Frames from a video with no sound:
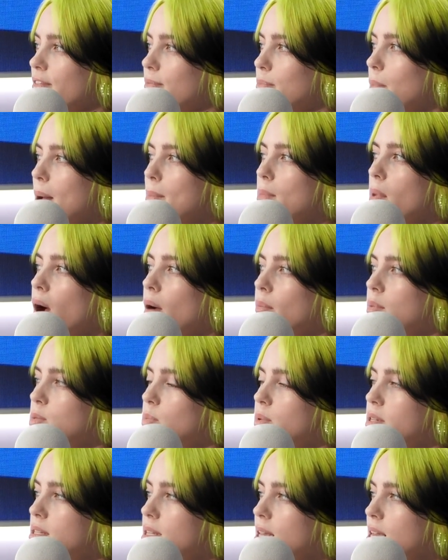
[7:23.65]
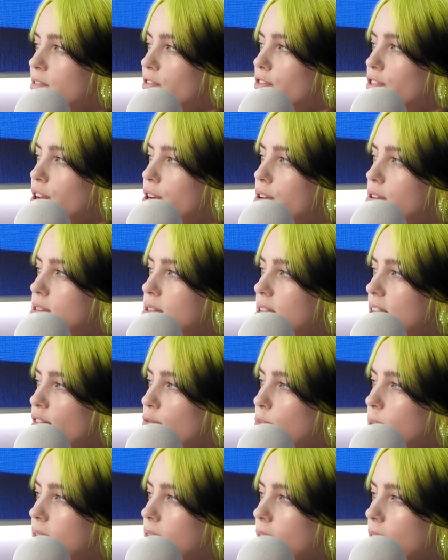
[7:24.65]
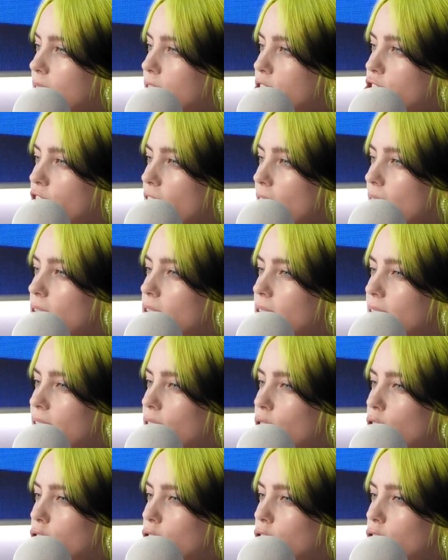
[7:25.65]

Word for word: my mom has been saying for years that I've been like channeling